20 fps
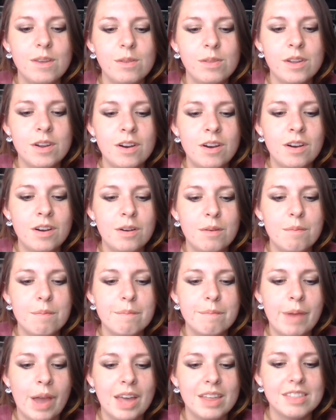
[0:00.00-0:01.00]
you learn
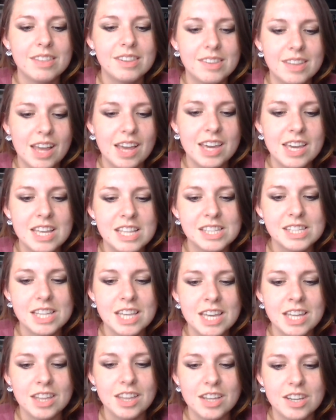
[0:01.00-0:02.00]
math, science,
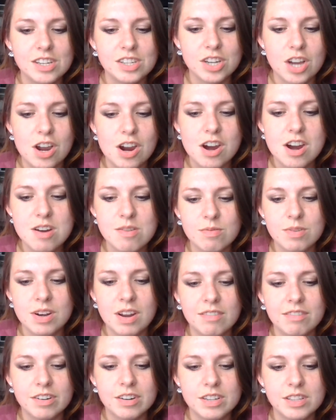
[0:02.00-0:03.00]
English, art,
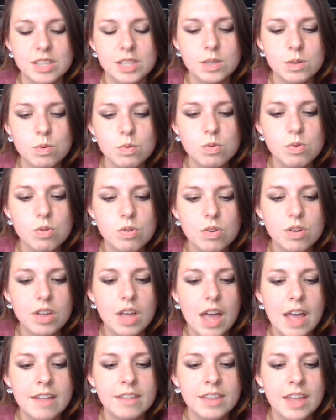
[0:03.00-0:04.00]
whatever in school,
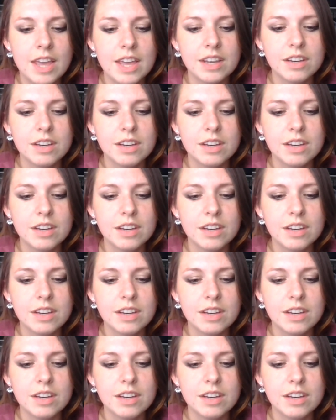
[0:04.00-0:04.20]
and